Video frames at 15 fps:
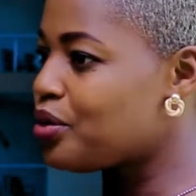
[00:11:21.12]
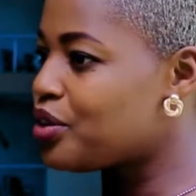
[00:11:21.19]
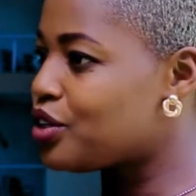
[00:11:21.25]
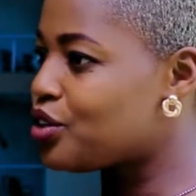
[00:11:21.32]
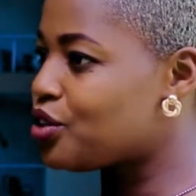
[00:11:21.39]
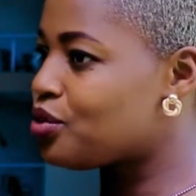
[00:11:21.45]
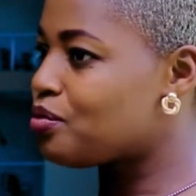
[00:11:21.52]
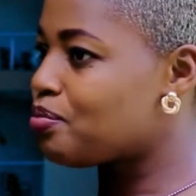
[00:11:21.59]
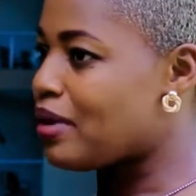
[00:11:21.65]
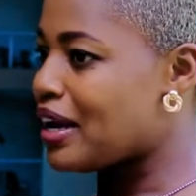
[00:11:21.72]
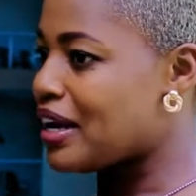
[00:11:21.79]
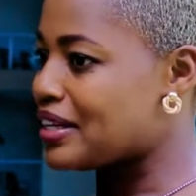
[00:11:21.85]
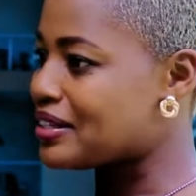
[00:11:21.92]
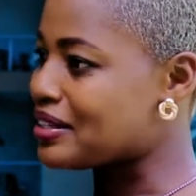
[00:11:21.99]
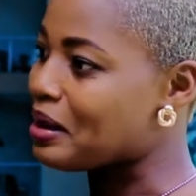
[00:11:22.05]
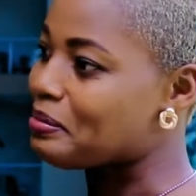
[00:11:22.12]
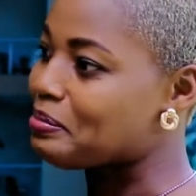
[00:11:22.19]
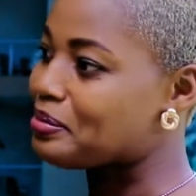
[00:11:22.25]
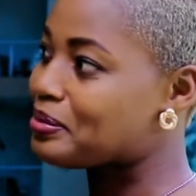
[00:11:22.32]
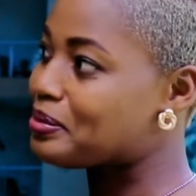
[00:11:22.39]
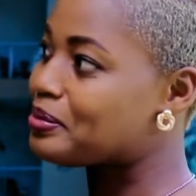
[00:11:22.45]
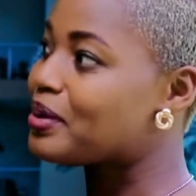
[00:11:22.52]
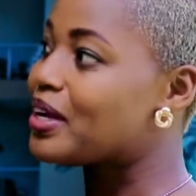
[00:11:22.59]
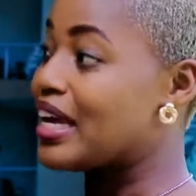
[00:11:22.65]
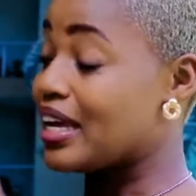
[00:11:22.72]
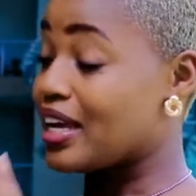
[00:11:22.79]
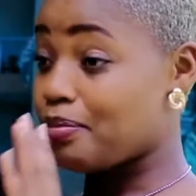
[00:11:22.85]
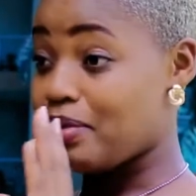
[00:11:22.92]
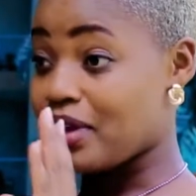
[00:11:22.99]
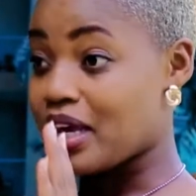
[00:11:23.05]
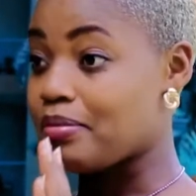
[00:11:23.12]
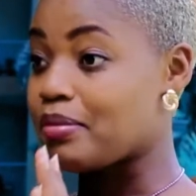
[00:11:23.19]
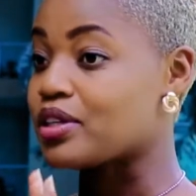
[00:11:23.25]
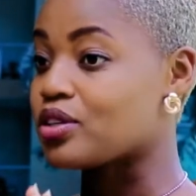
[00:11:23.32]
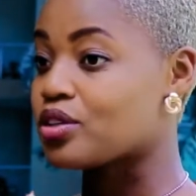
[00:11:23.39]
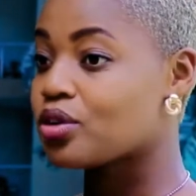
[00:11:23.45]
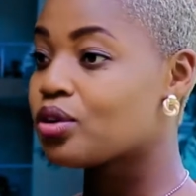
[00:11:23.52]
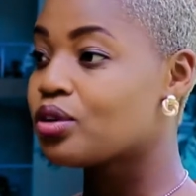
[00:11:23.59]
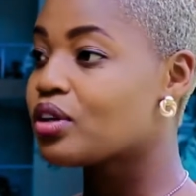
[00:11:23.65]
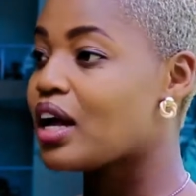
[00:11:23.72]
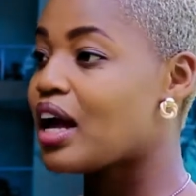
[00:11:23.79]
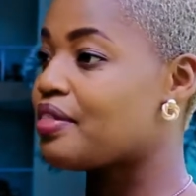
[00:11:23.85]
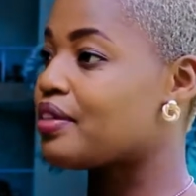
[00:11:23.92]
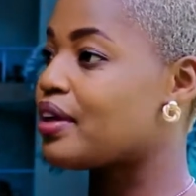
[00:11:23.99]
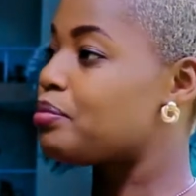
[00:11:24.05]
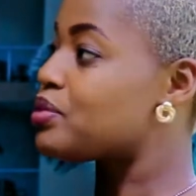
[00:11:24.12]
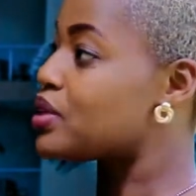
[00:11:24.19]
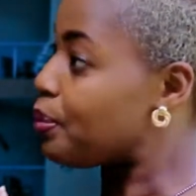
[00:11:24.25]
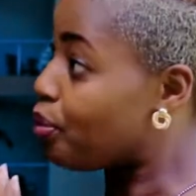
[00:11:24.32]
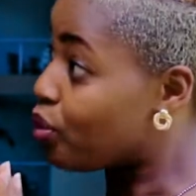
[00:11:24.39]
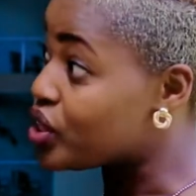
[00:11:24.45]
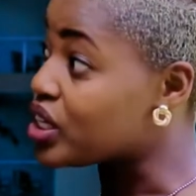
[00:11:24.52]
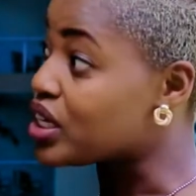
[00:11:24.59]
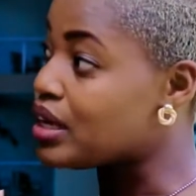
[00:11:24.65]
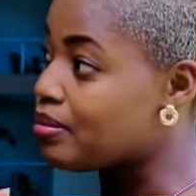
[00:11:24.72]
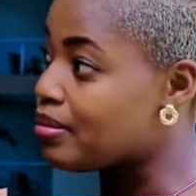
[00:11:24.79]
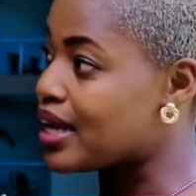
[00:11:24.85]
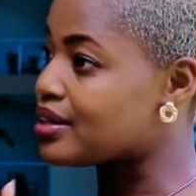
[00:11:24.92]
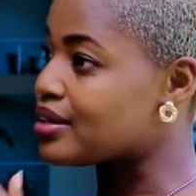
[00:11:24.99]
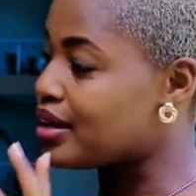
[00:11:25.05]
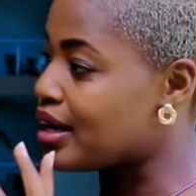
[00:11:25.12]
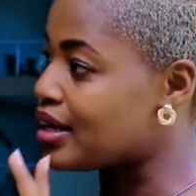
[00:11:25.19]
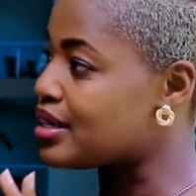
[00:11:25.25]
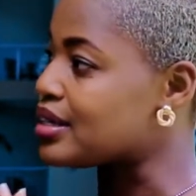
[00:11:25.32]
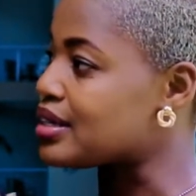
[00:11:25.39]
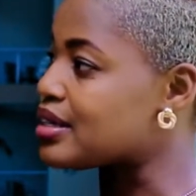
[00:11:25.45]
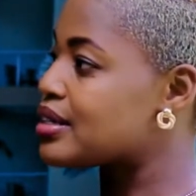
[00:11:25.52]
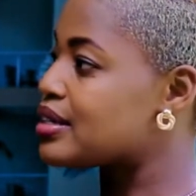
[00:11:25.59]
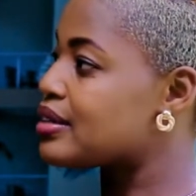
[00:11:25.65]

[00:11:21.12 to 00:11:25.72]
did you balance up keeping him in school and then supporting him as an artist?